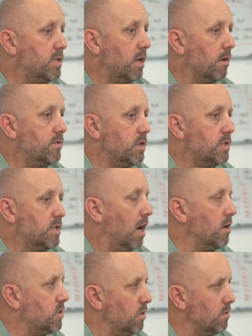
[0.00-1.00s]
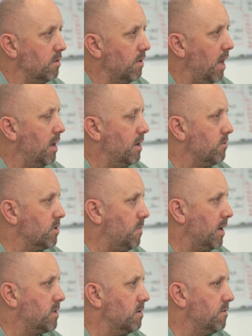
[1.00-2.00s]
I've just touched on that in
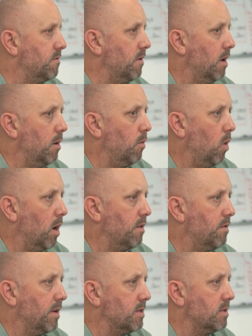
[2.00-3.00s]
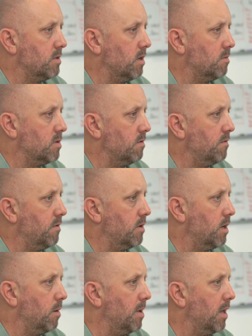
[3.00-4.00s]
respect of one of the things in terms of
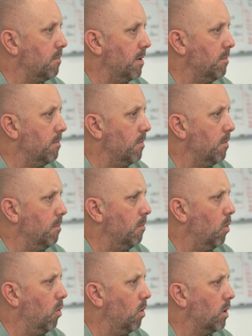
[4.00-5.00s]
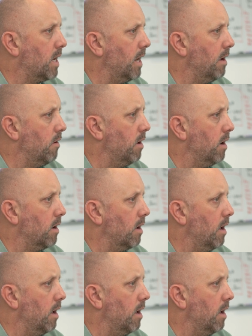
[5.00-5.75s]
being a bit more clearer